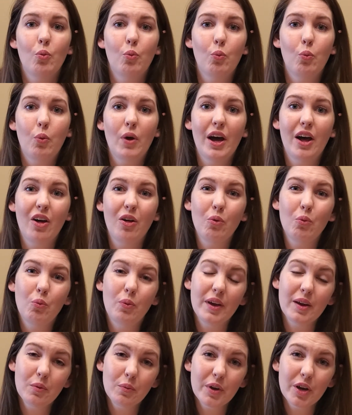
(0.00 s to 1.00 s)
Well,
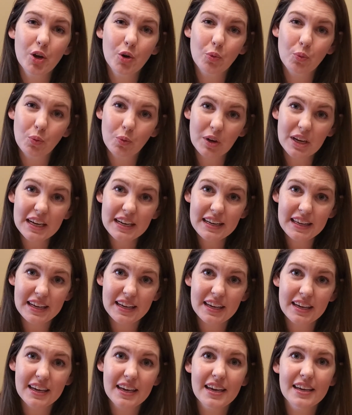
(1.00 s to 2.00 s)
when we're reading,